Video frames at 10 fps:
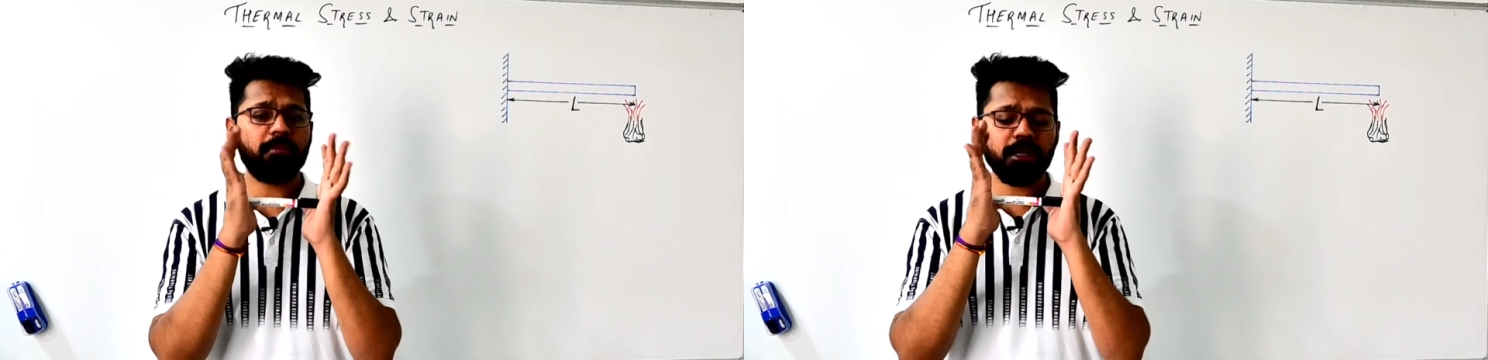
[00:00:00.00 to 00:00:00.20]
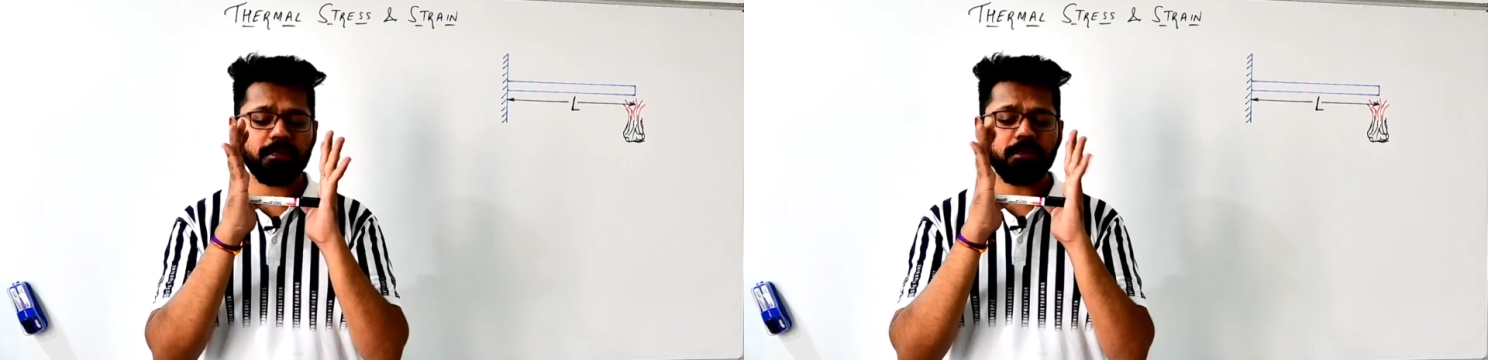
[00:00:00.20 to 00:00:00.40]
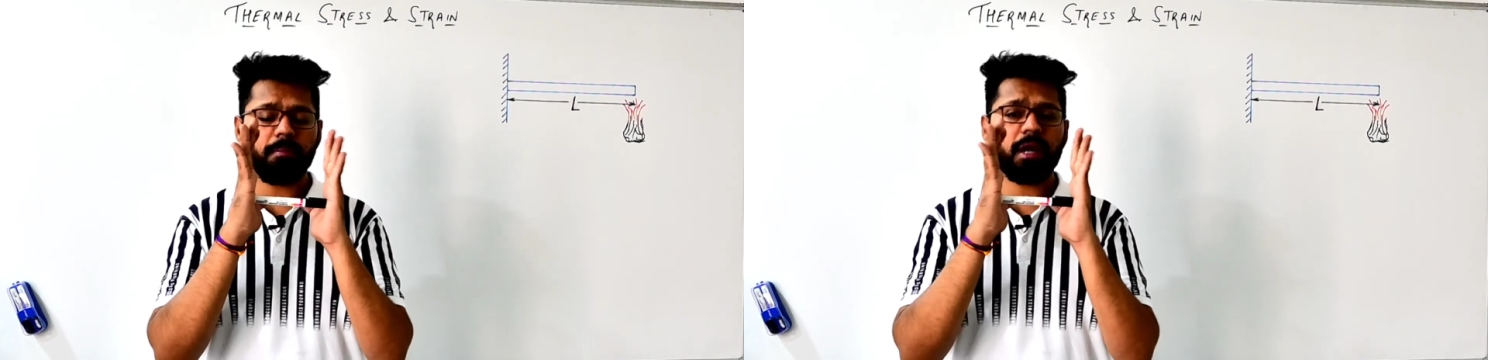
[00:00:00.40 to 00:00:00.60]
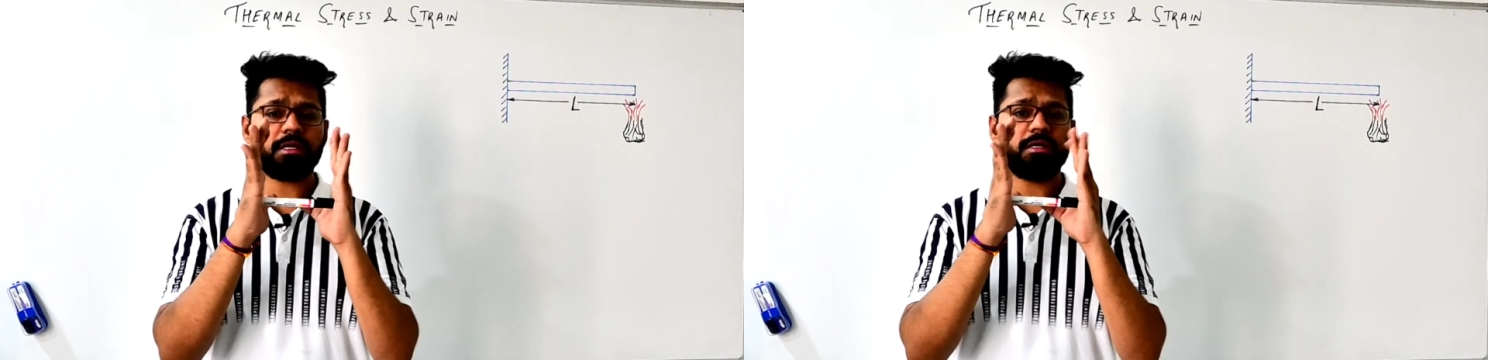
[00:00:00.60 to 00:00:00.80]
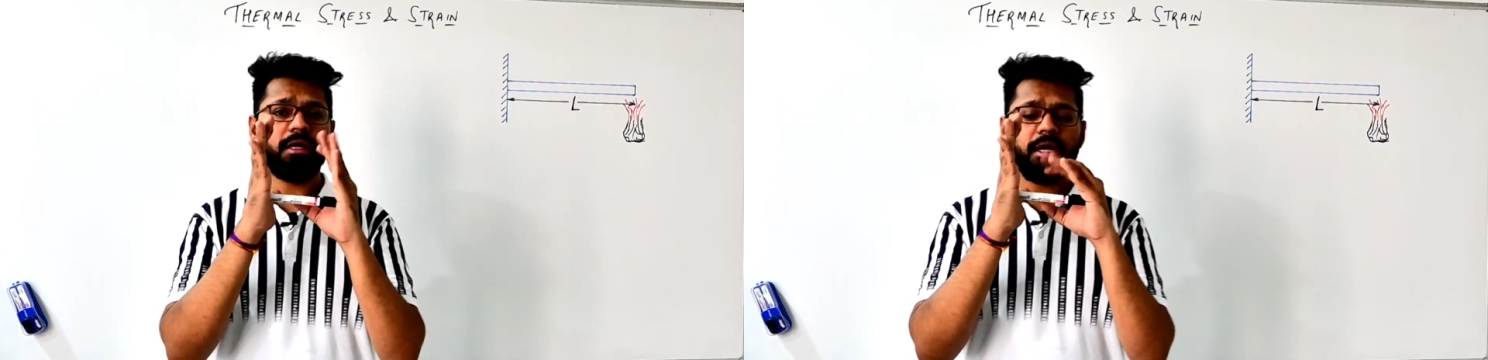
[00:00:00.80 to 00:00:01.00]

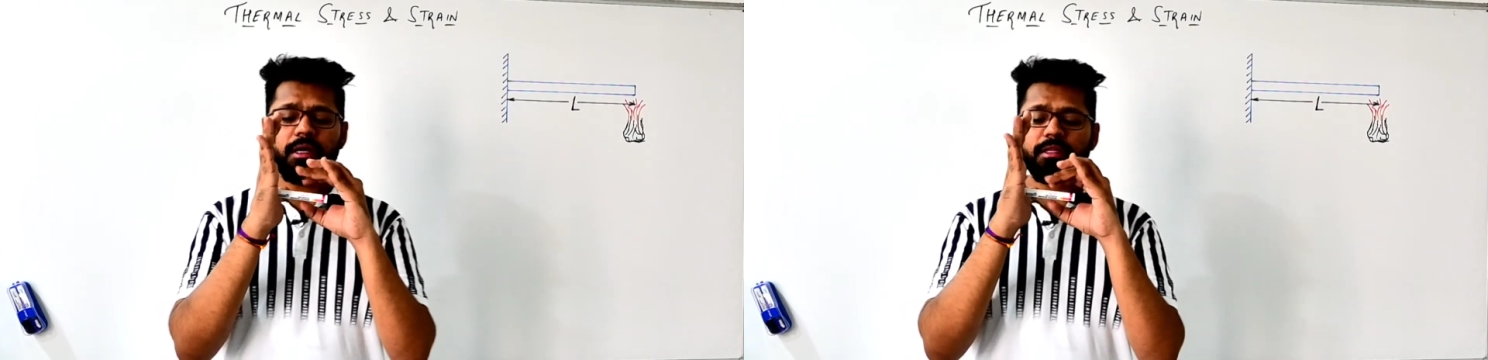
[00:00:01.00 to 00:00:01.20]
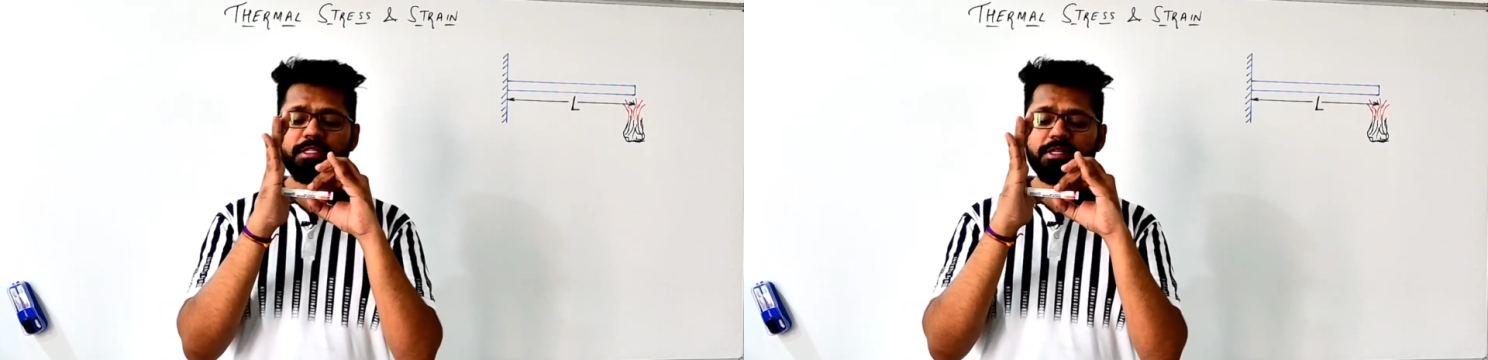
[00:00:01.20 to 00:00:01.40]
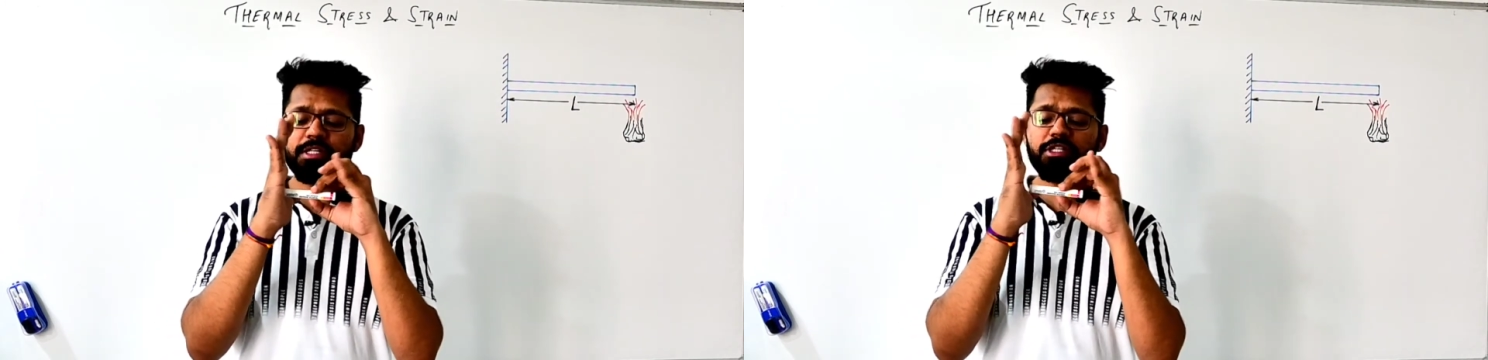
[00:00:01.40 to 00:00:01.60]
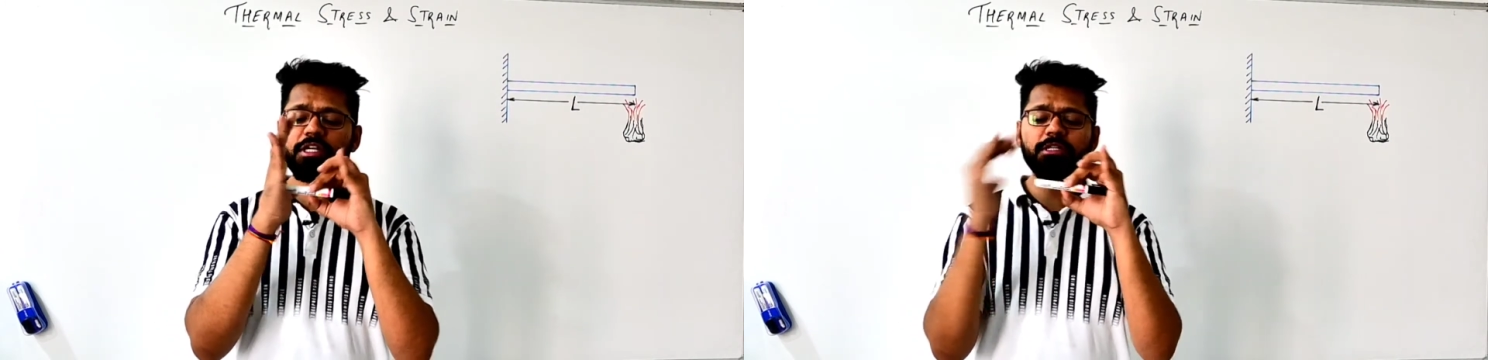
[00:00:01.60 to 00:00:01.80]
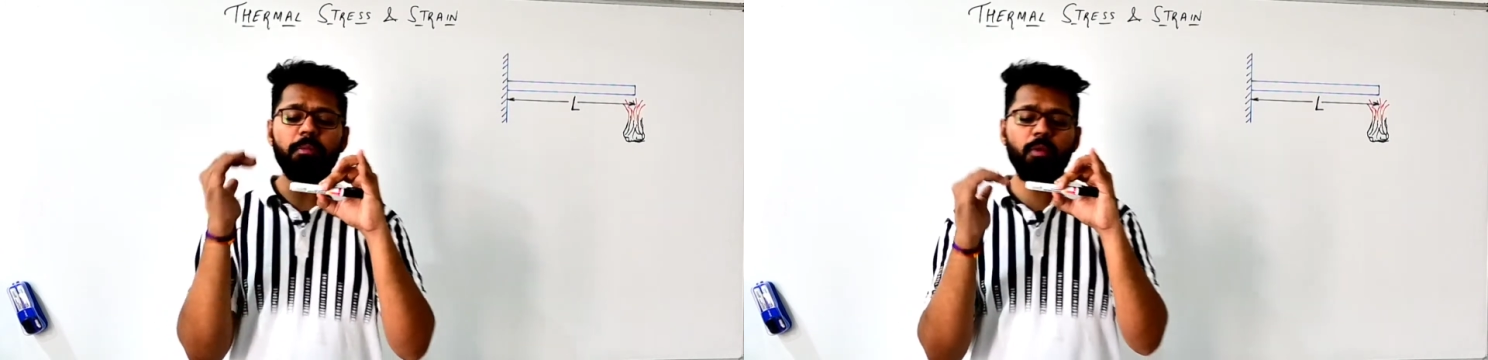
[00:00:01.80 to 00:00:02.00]
but this rigid
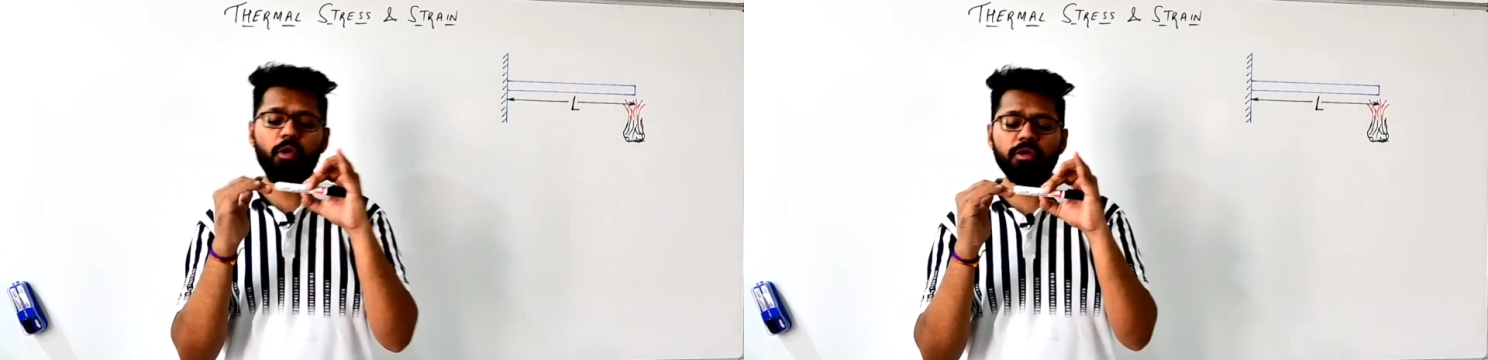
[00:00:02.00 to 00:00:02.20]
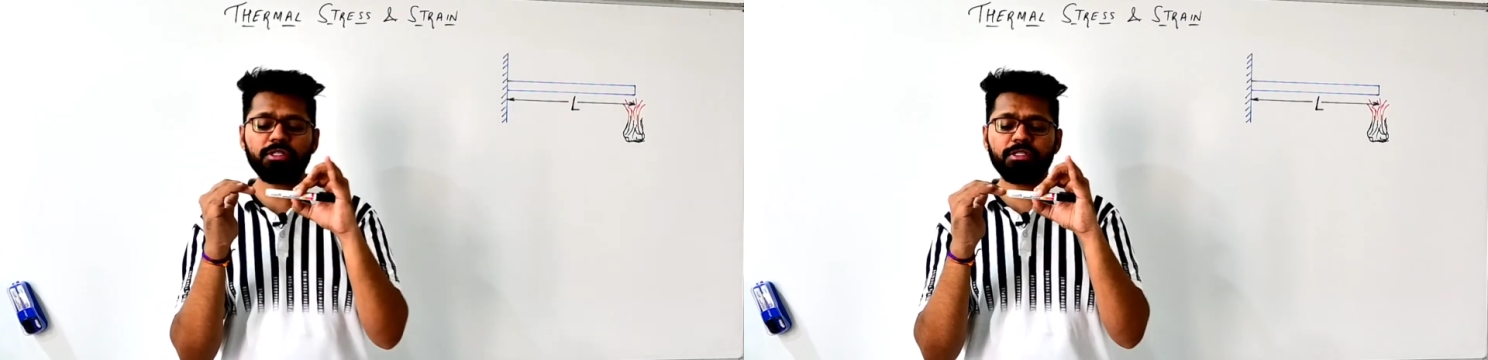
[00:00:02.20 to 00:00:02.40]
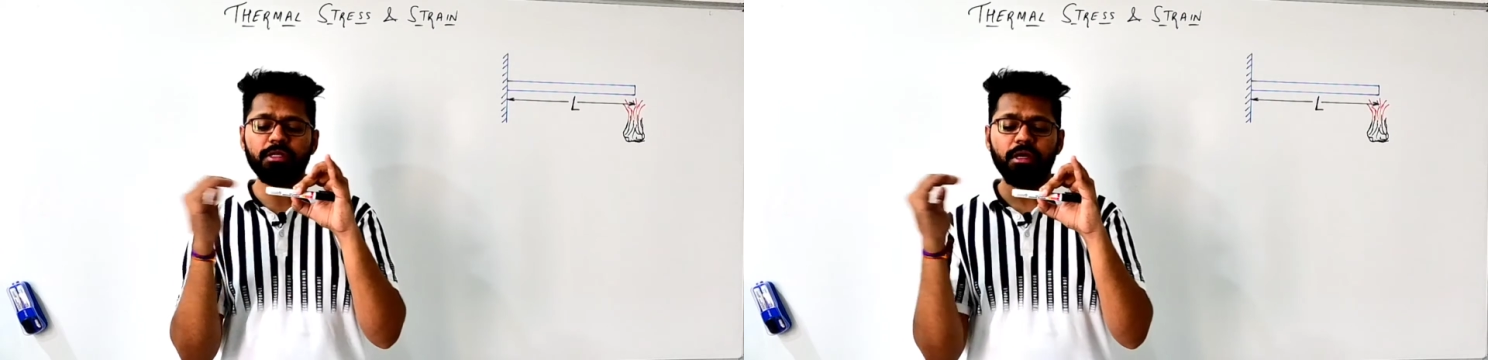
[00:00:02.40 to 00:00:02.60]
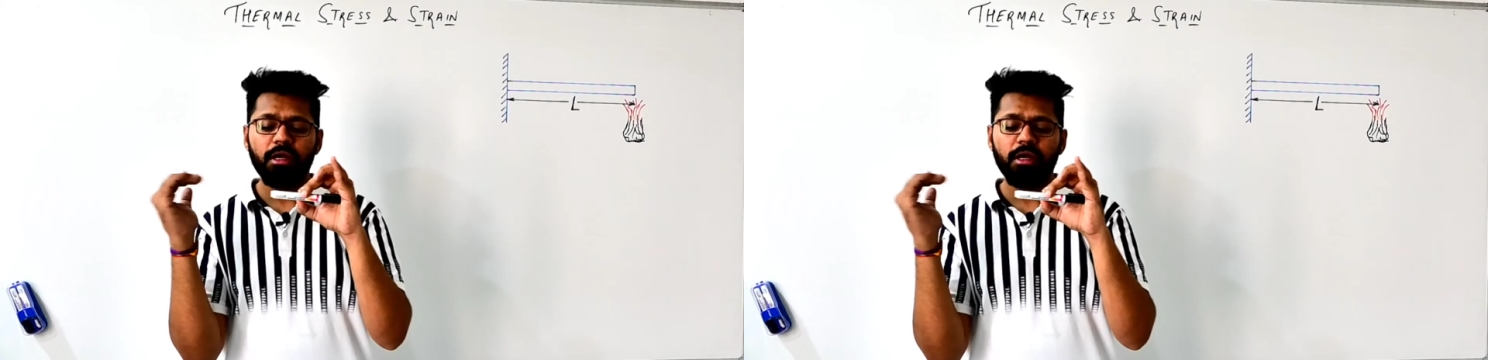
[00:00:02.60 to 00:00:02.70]
supports